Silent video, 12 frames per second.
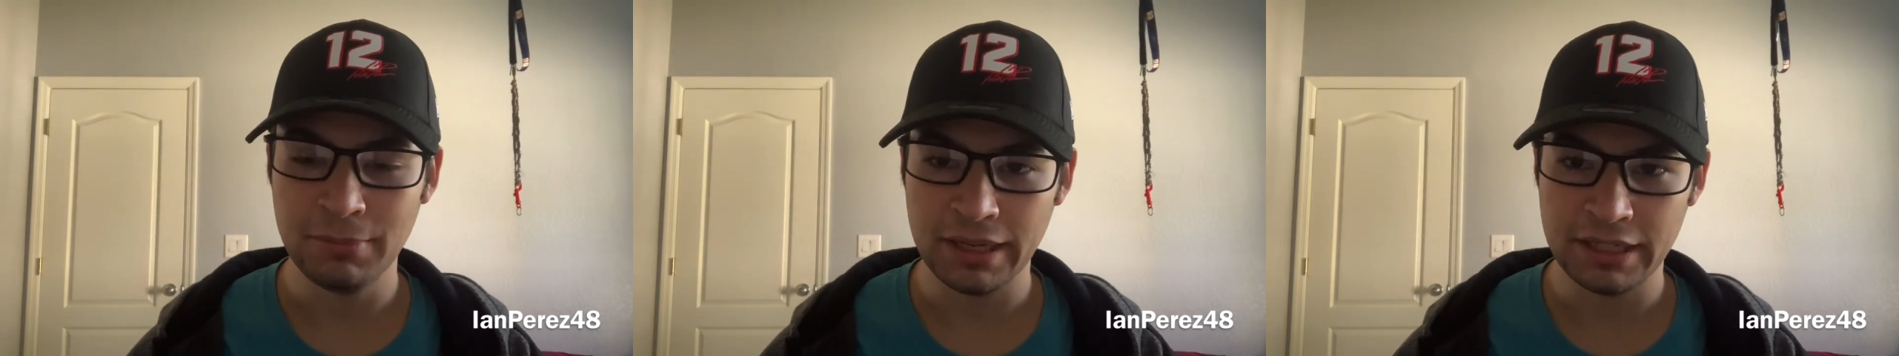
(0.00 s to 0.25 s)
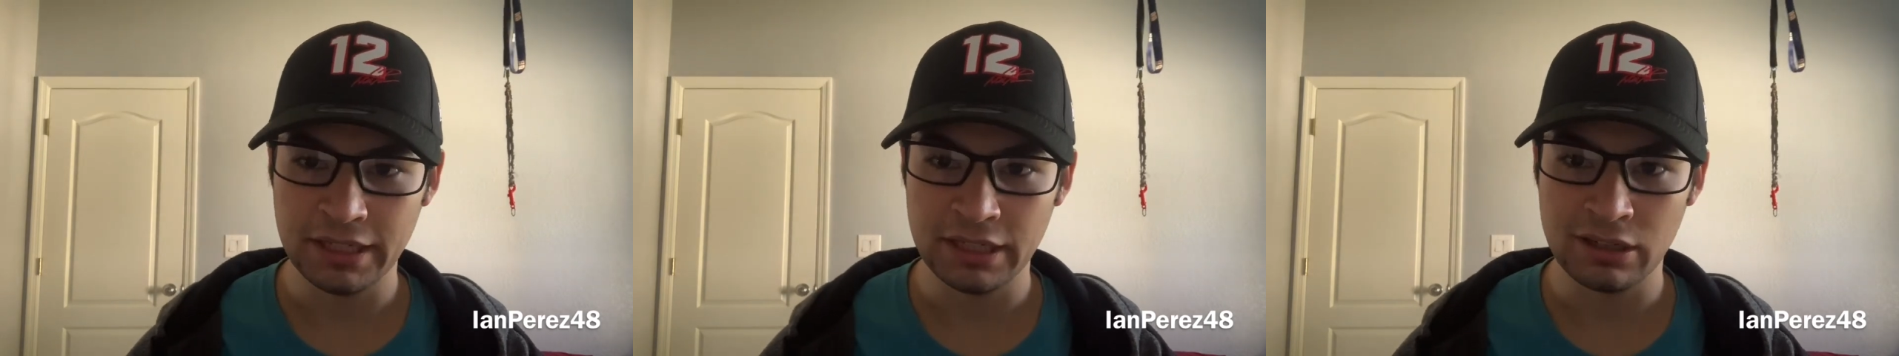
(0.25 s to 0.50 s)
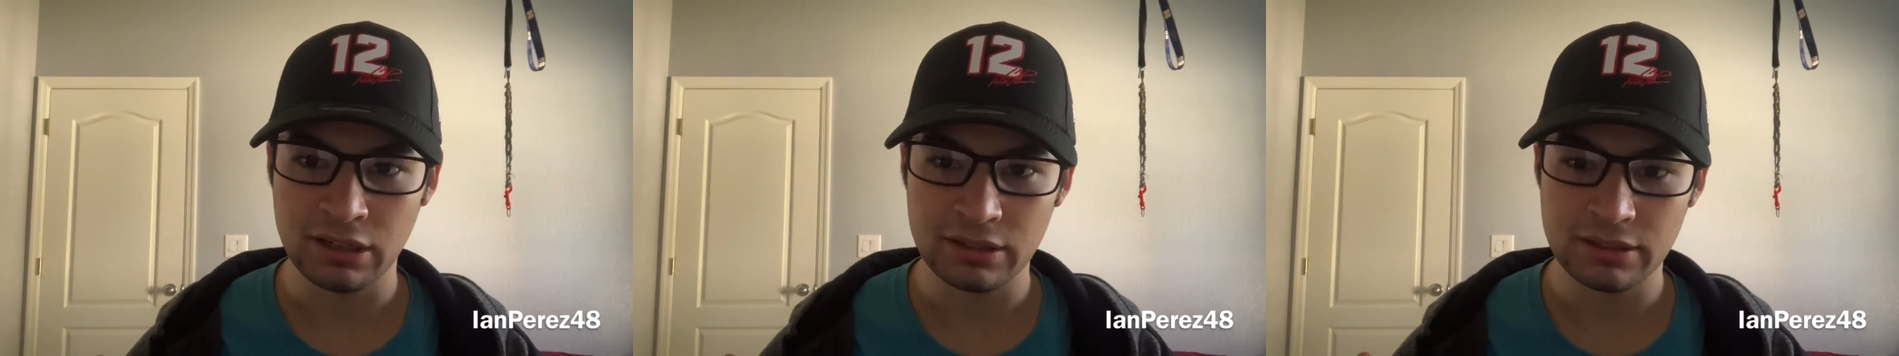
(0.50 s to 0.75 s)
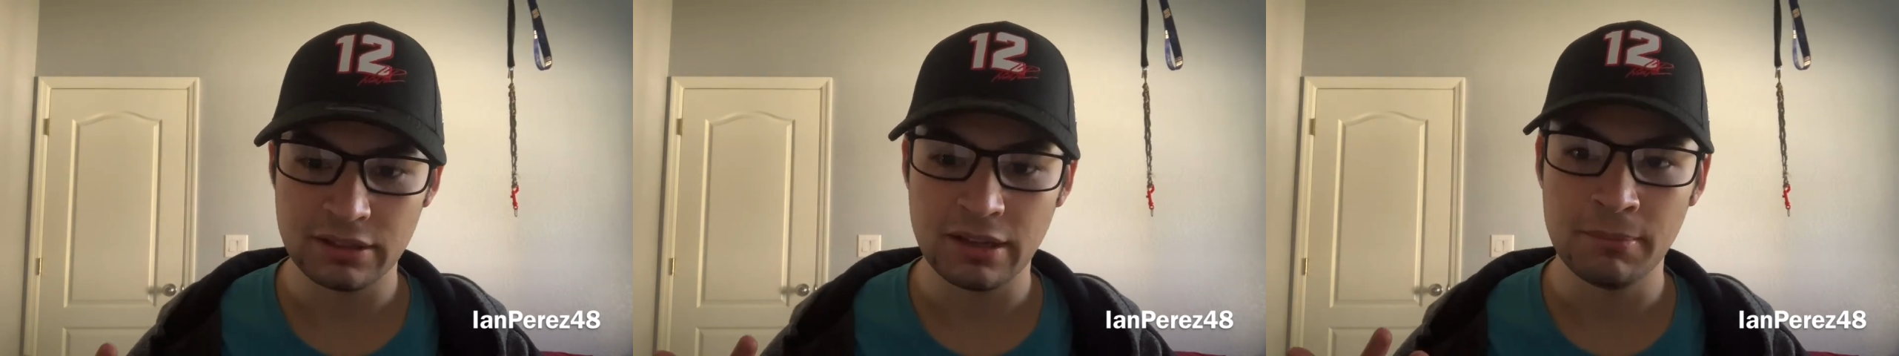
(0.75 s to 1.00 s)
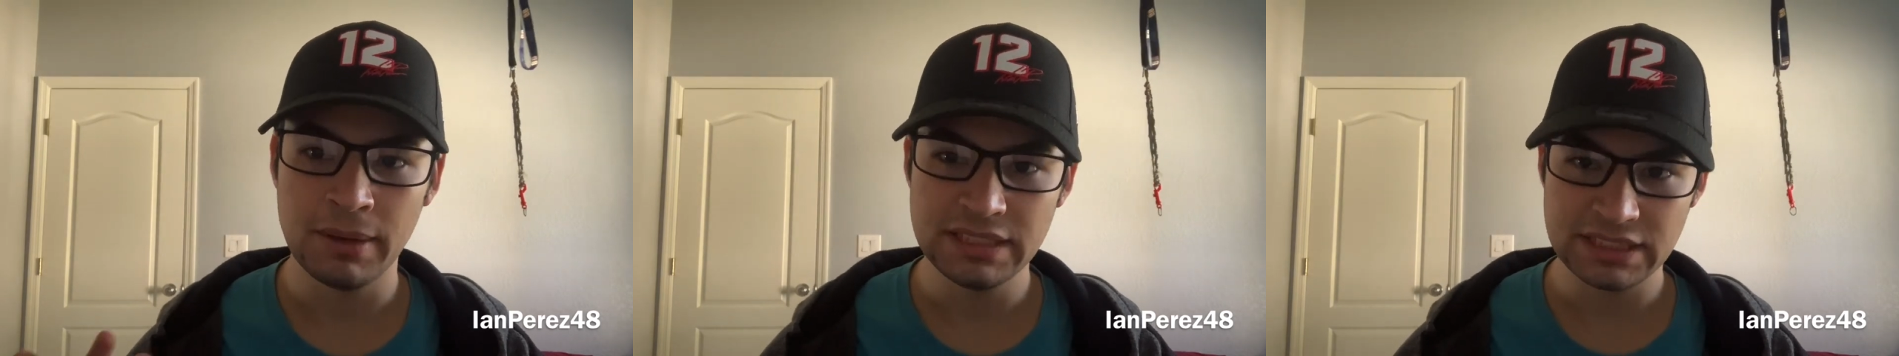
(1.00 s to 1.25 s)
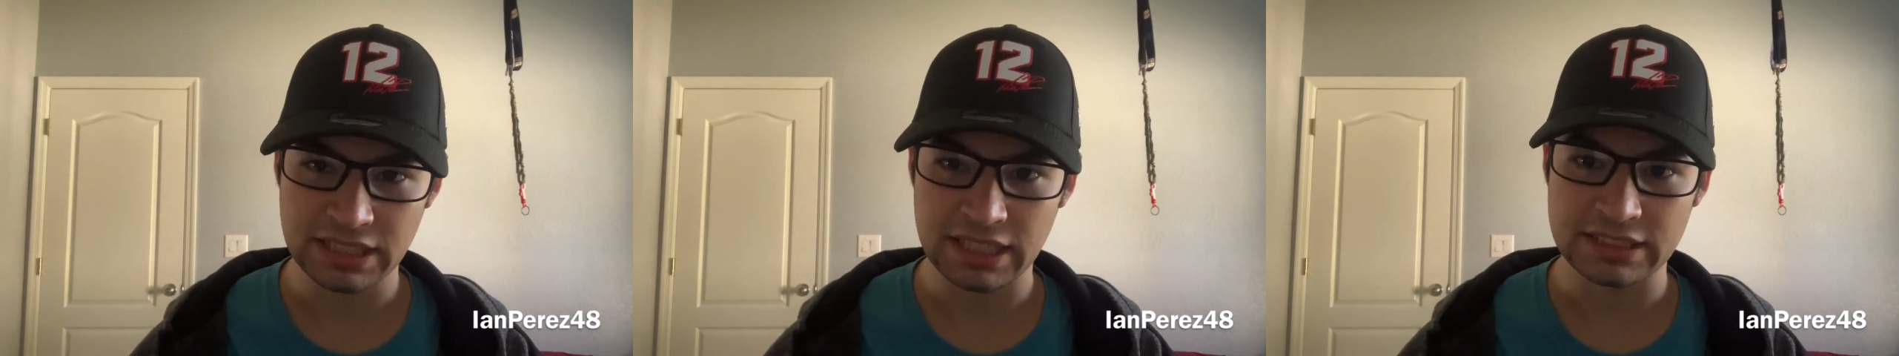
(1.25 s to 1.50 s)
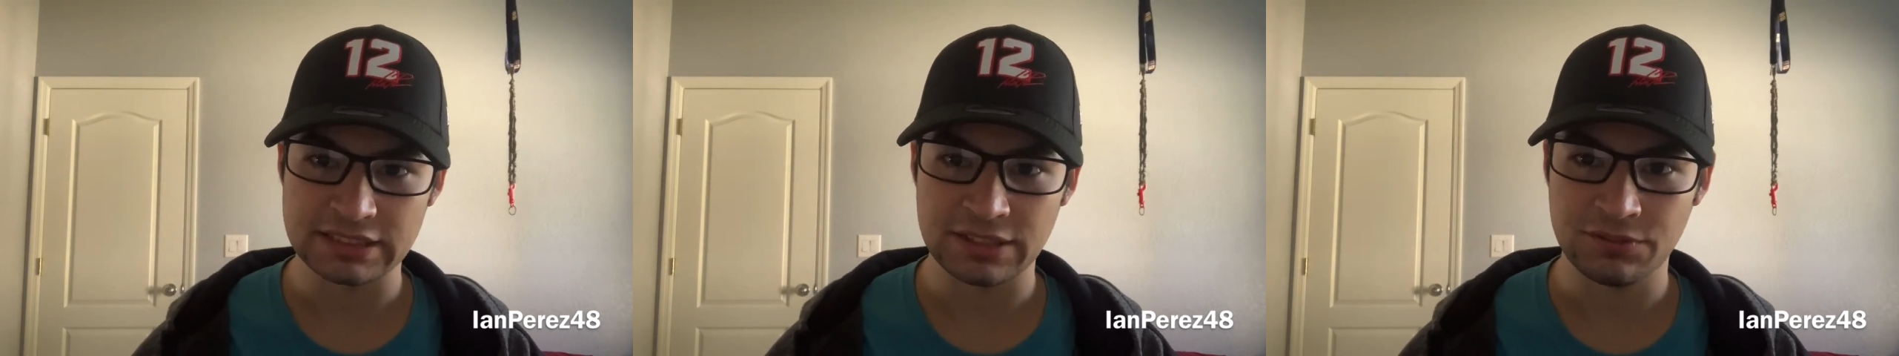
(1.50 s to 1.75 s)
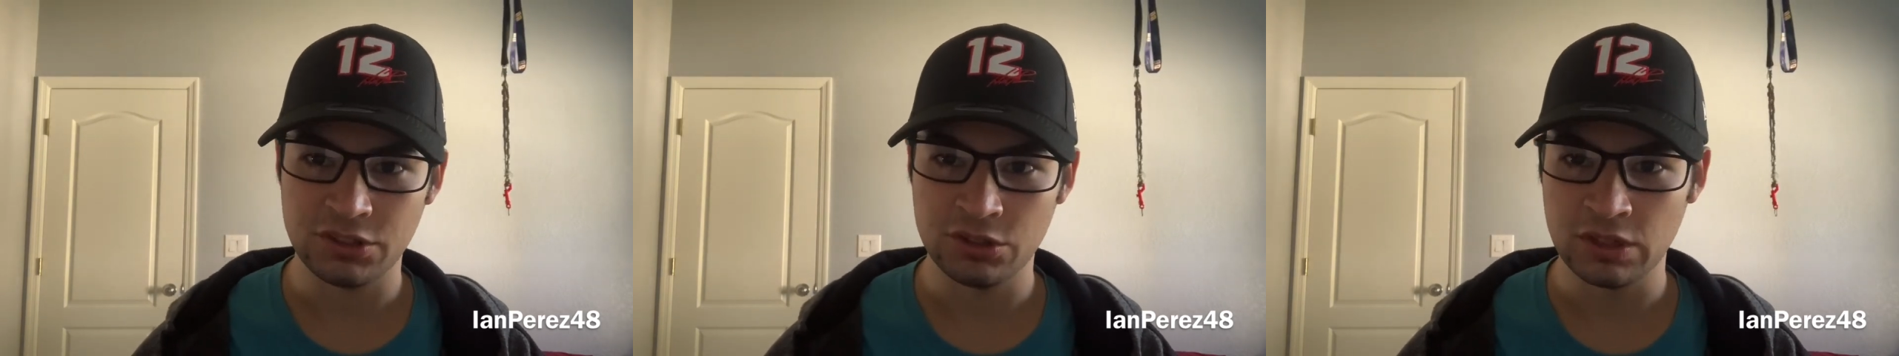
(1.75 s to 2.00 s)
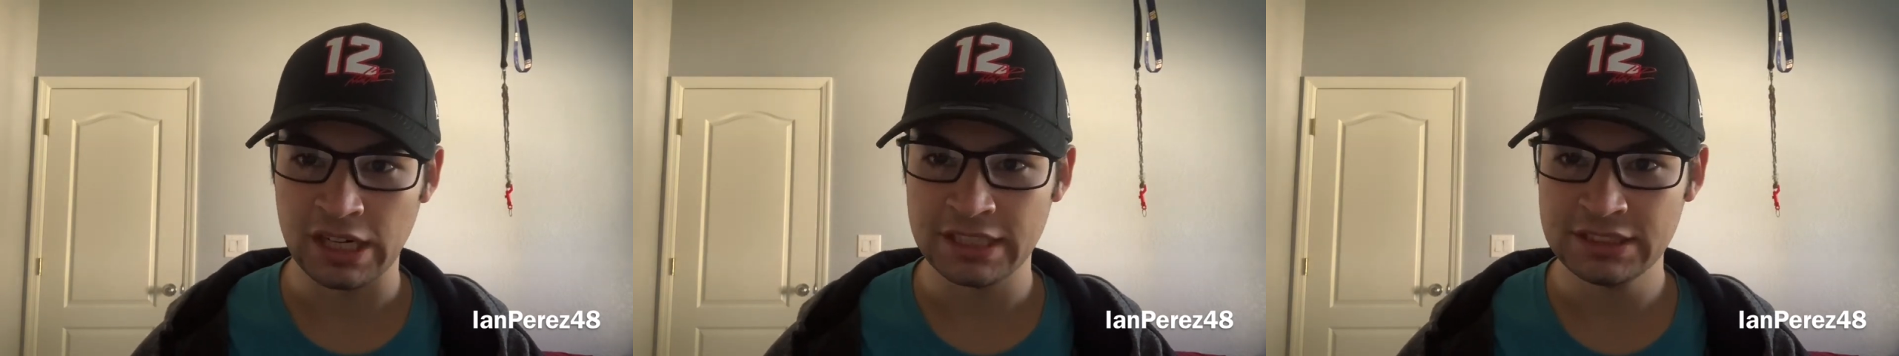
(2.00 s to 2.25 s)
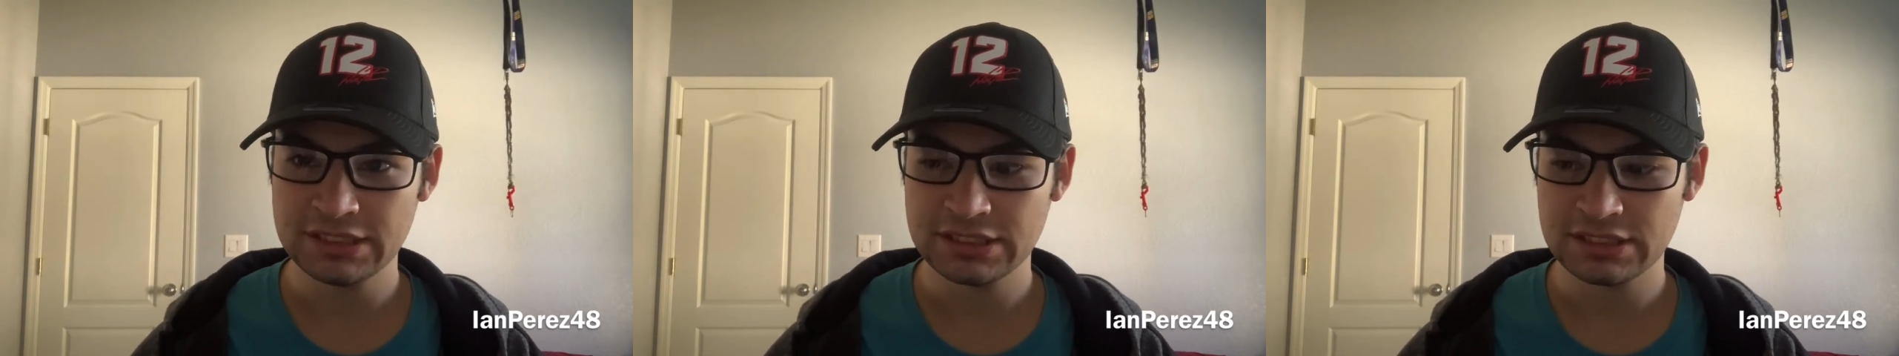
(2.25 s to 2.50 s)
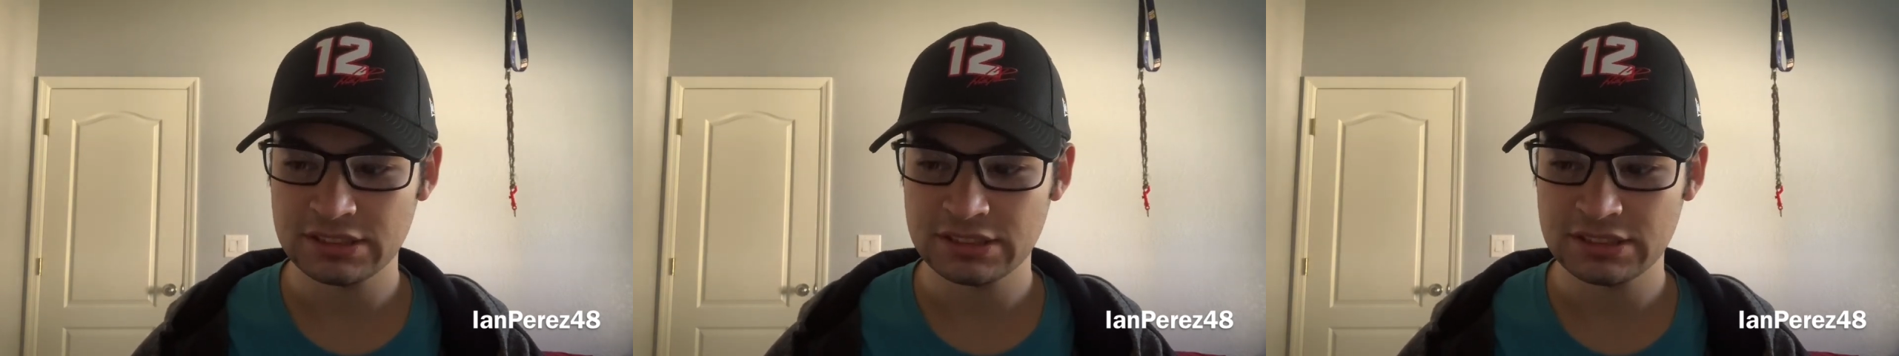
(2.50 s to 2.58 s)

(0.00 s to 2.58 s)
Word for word: making amazing content for you guys.